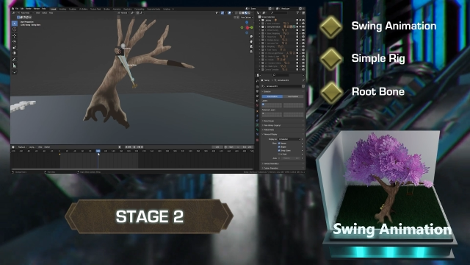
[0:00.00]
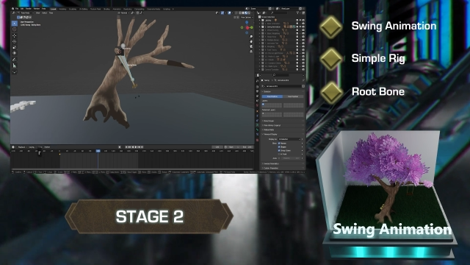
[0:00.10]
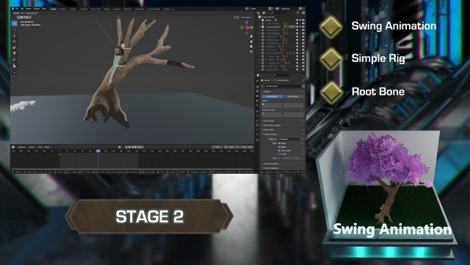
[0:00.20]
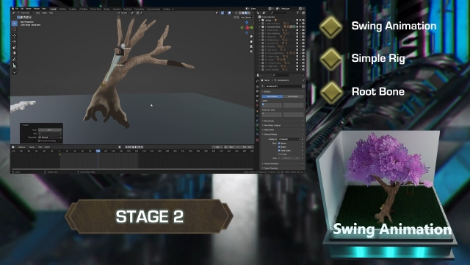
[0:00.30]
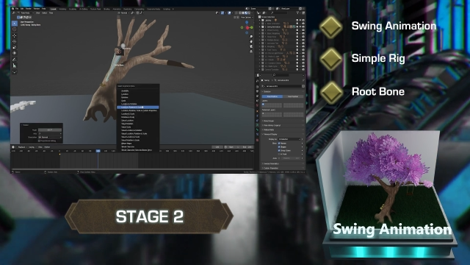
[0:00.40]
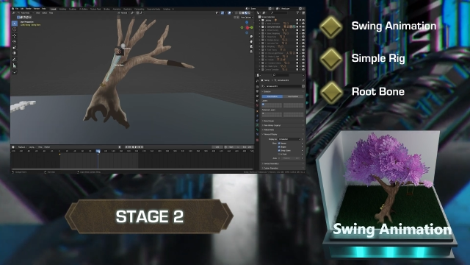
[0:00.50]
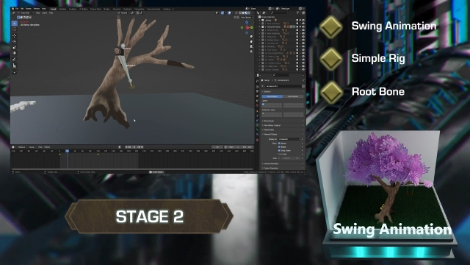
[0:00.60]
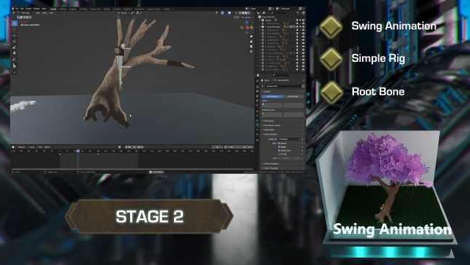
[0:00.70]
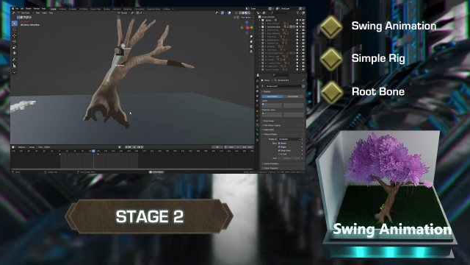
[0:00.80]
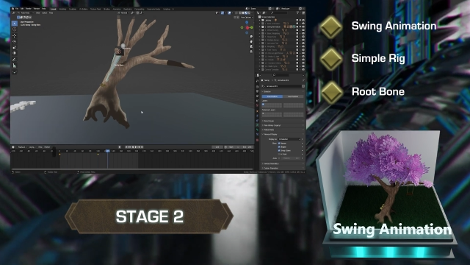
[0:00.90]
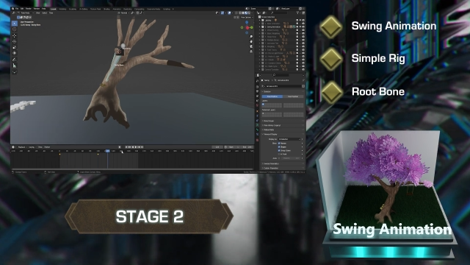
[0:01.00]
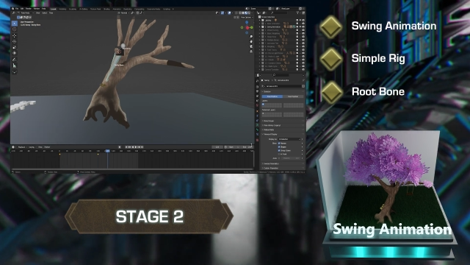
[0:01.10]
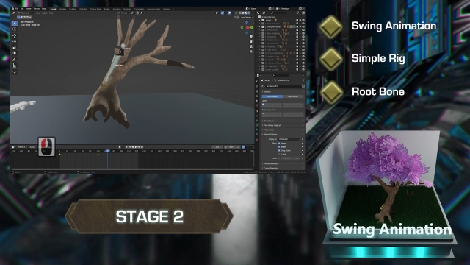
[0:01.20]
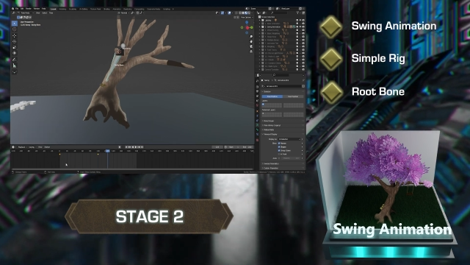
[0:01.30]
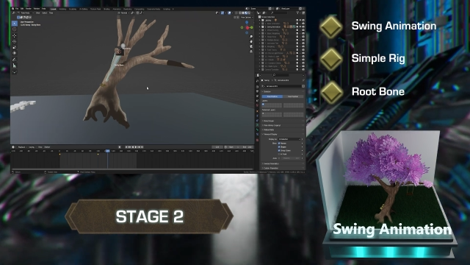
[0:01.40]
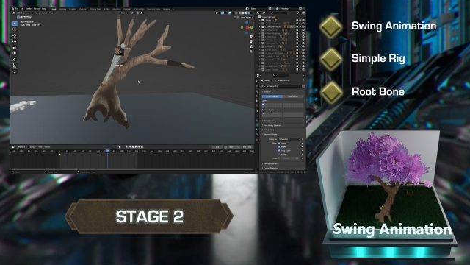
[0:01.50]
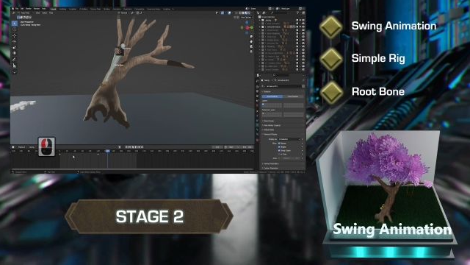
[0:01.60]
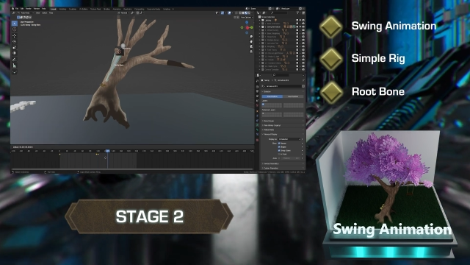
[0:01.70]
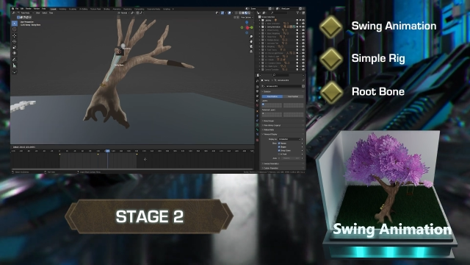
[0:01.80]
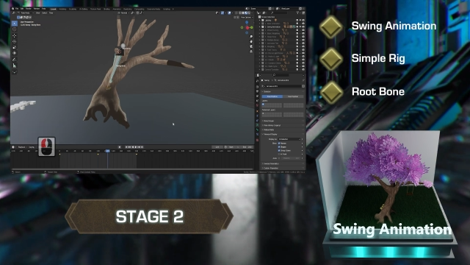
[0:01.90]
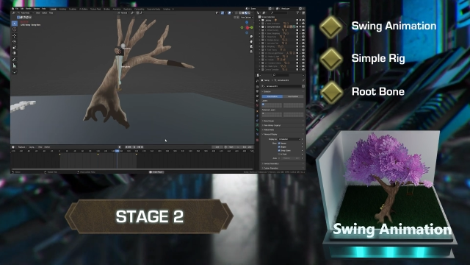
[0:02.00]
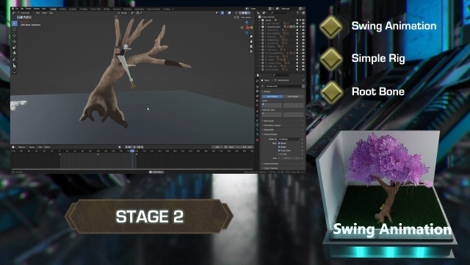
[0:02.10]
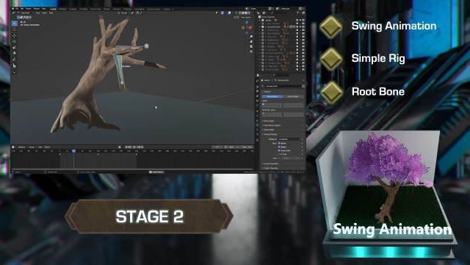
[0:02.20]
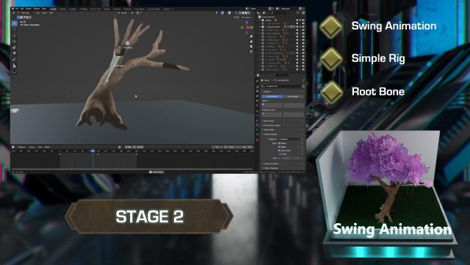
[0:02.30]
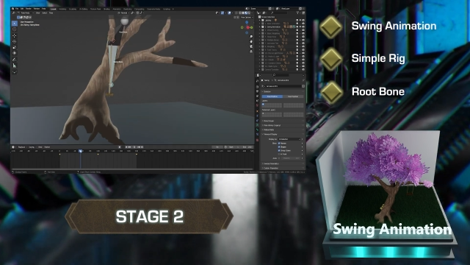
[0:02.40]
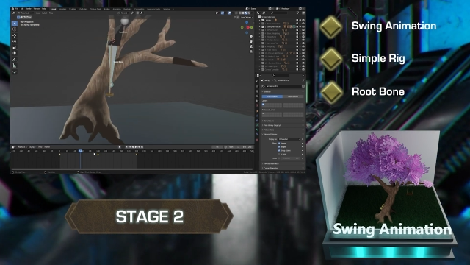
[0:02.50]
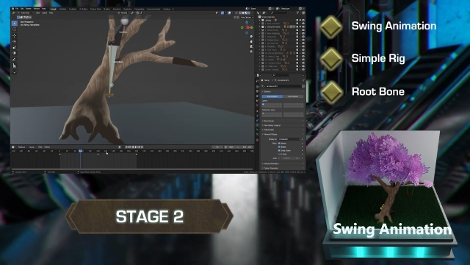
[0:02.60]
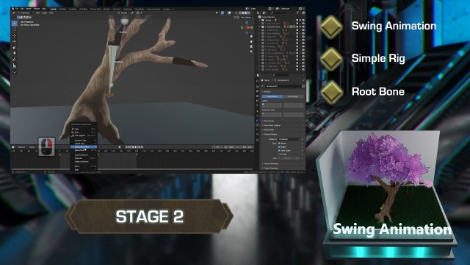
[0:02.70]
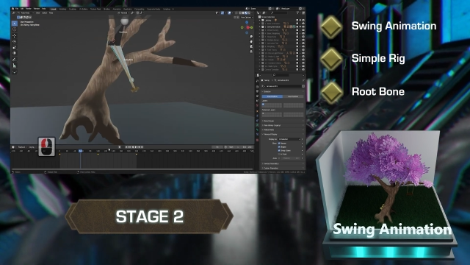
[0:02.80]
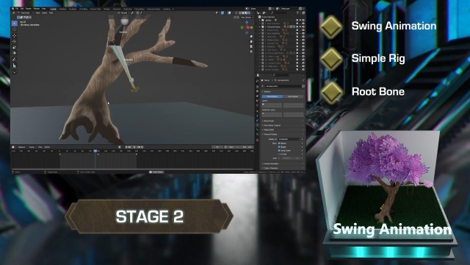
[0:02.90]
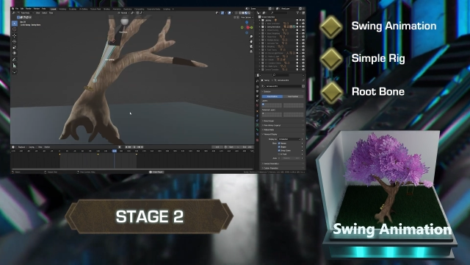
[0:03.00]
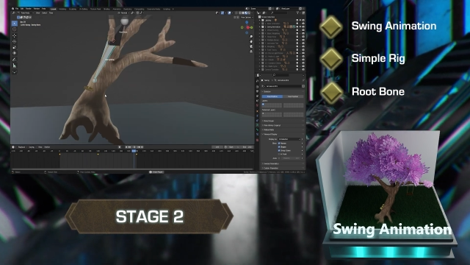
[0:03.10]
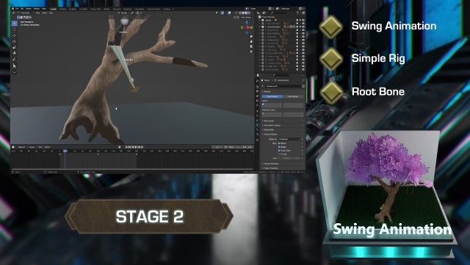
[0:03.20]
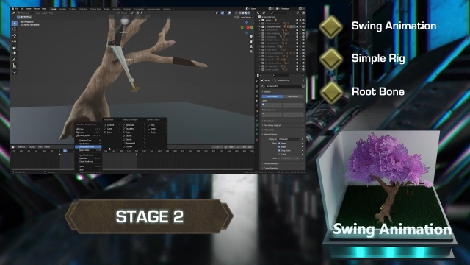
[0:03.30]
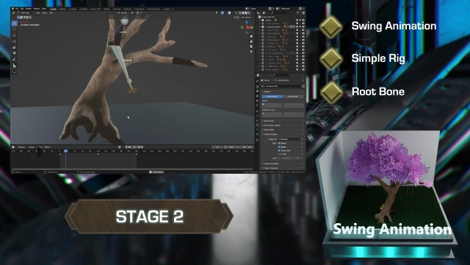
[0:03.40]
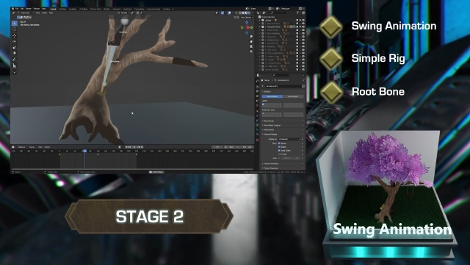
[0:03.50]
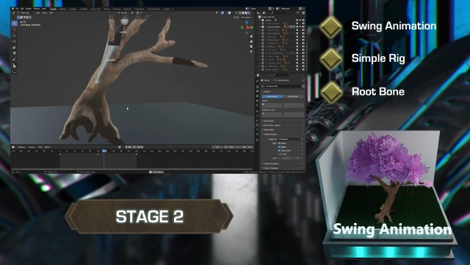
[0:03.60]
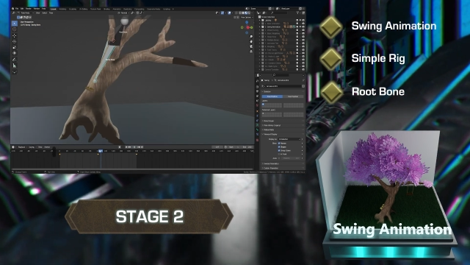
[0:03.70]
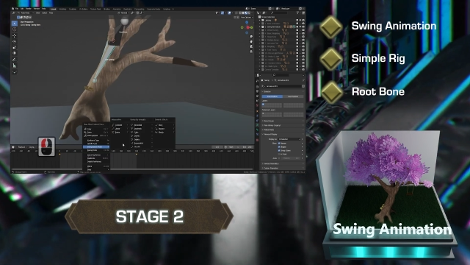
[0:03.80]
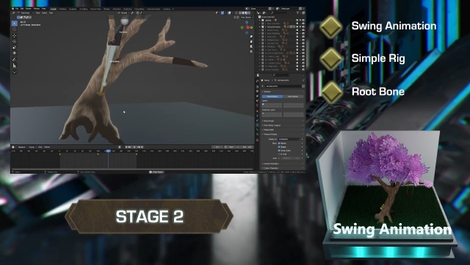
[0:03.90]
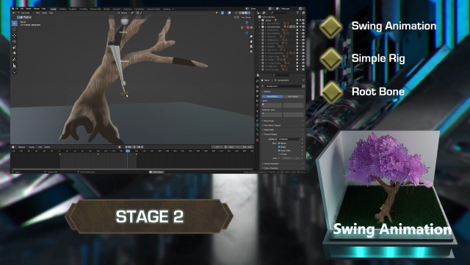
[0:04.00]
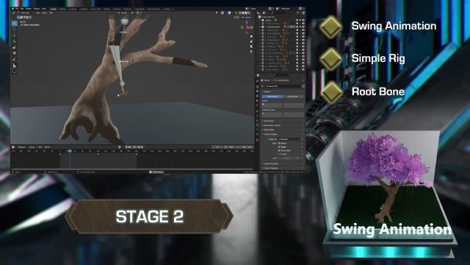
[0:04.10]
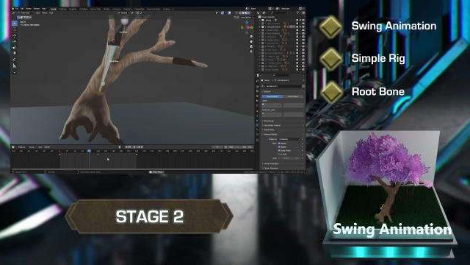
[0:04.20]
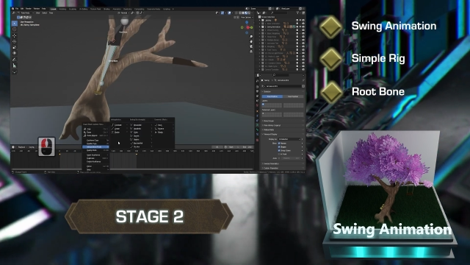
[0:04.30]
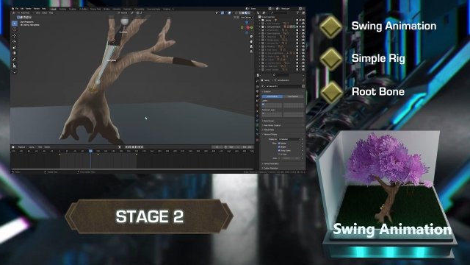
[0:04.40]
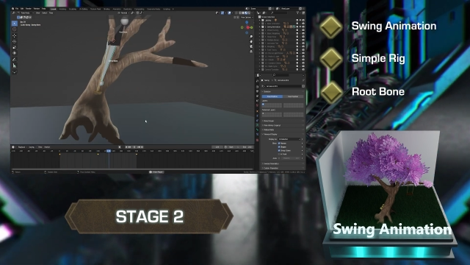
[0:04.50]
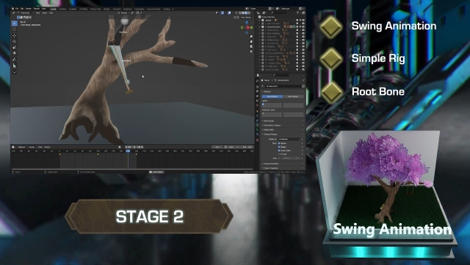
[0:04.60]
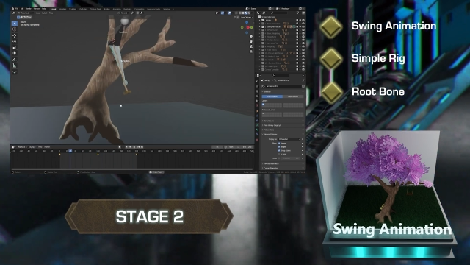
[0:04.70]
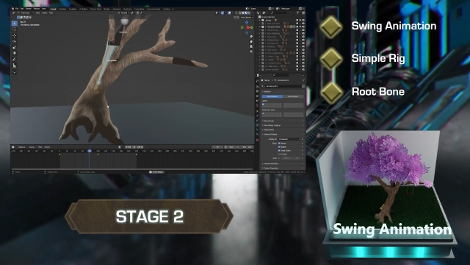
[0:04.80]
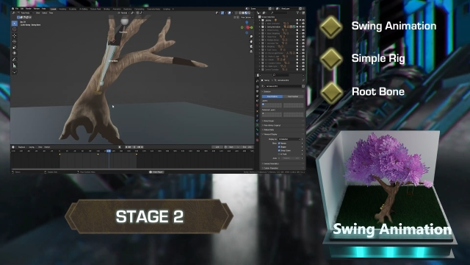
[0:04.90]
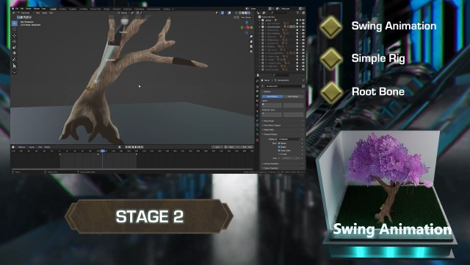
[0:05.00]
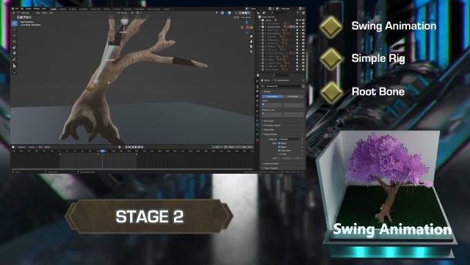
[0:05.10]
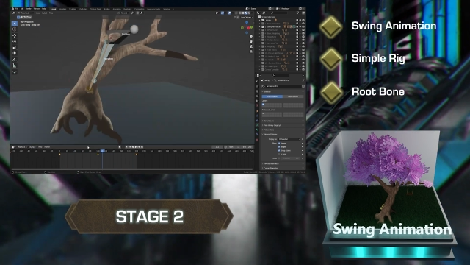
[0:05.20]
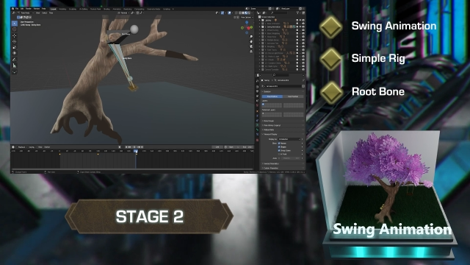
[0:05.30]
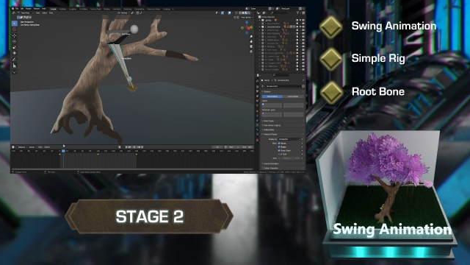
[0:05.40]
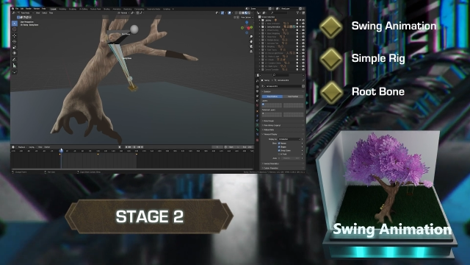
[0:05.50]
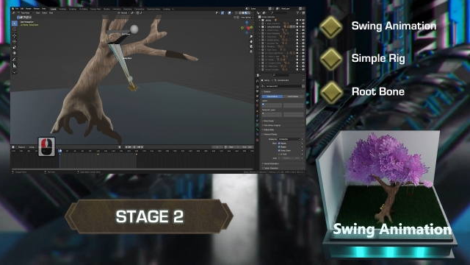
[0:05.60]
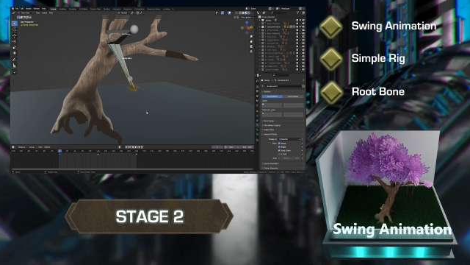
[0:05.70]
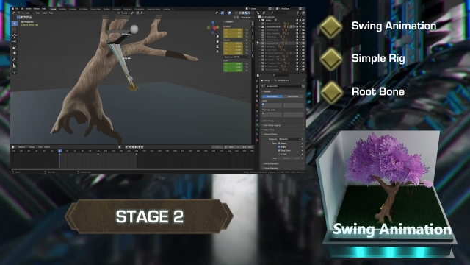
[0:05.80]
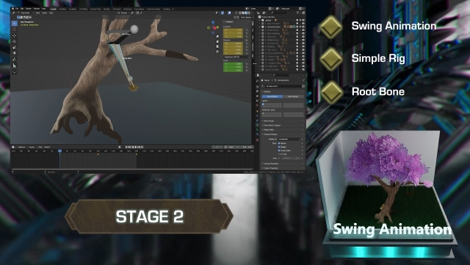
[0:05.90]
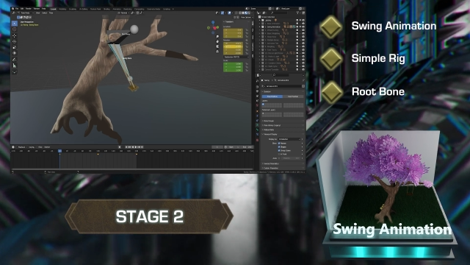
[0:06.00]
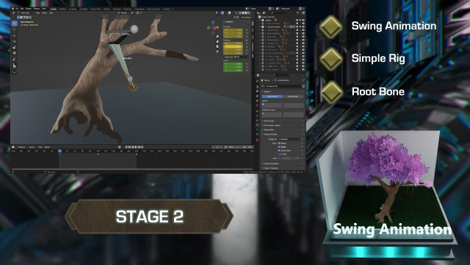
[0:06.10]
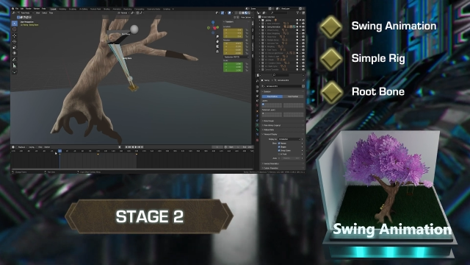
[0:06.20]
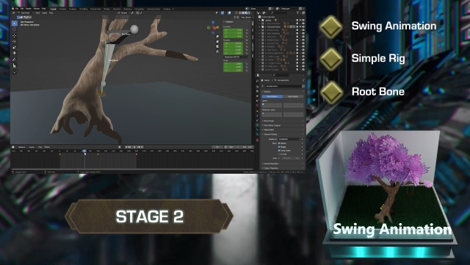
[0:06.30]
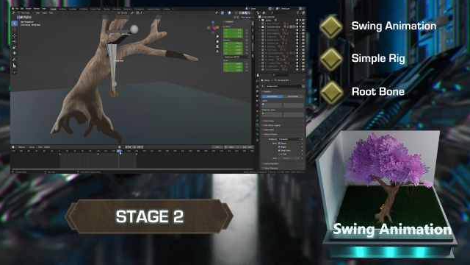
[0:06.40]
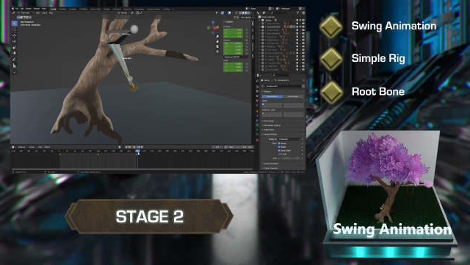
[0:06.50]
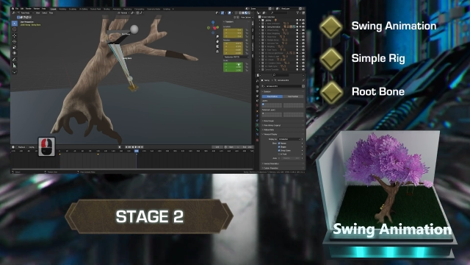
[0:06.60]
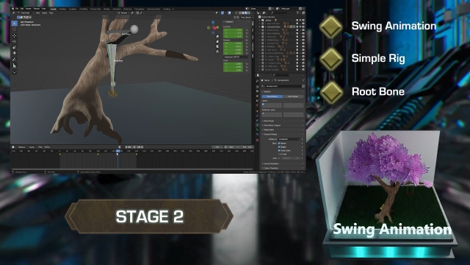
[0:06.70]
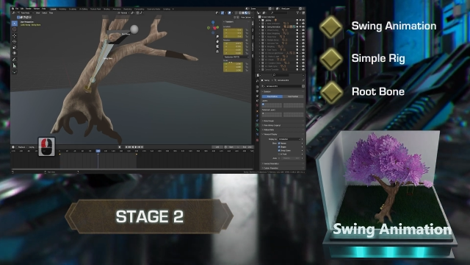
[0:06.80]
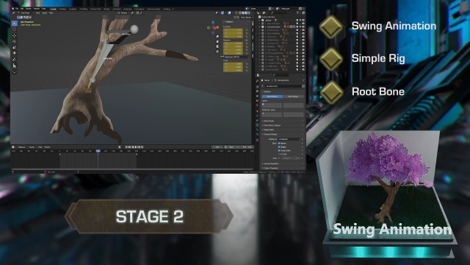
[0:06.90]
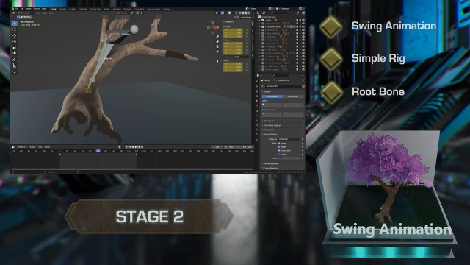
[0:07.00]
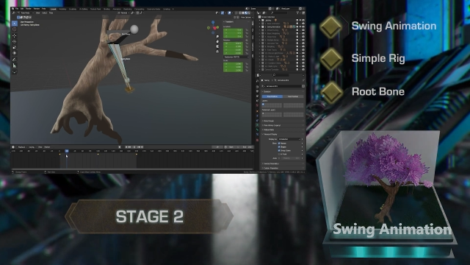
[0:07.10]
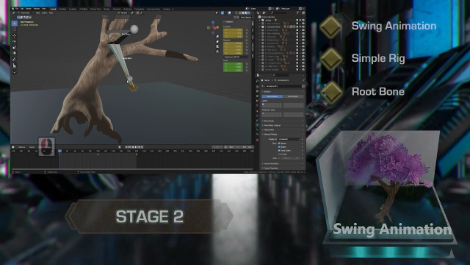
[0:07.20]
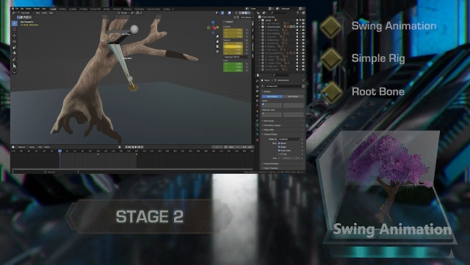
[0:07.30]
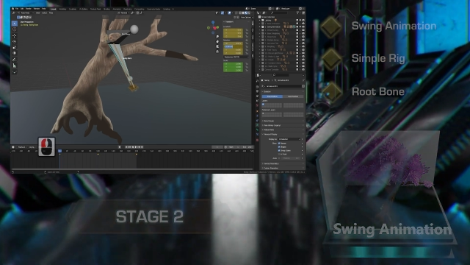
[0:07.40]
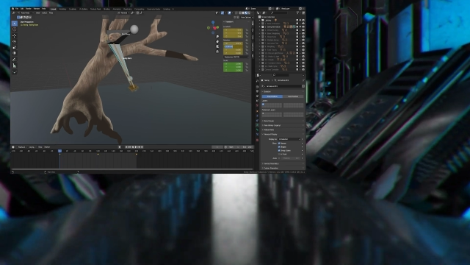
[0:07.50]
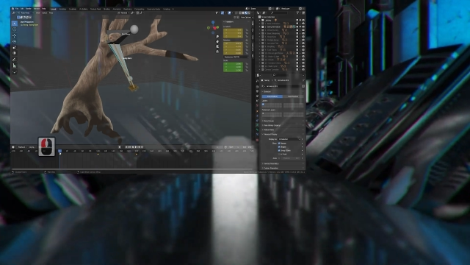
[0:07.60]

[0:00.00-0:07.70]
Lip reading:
No face is visible, so there are no lips to read.